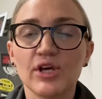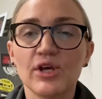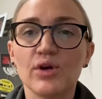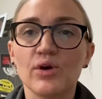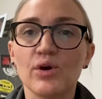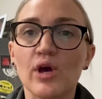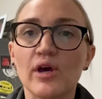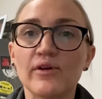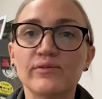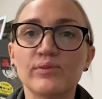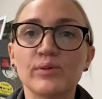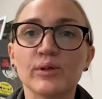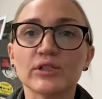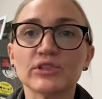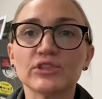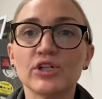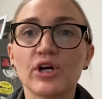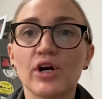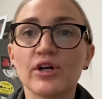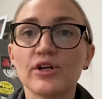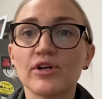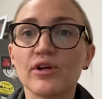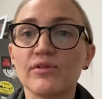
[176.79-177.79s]
who have worked
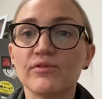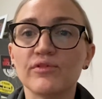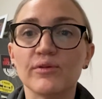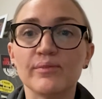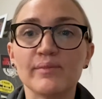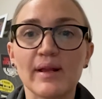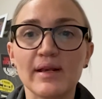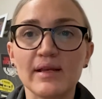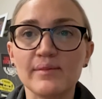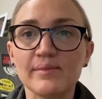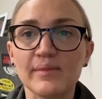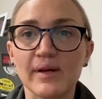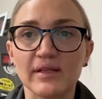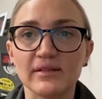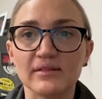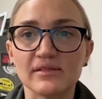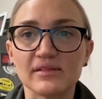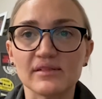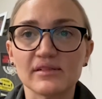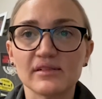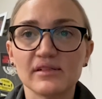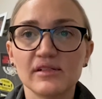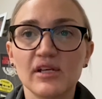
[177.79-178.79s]
hard over many
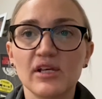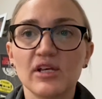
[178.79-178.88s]
months,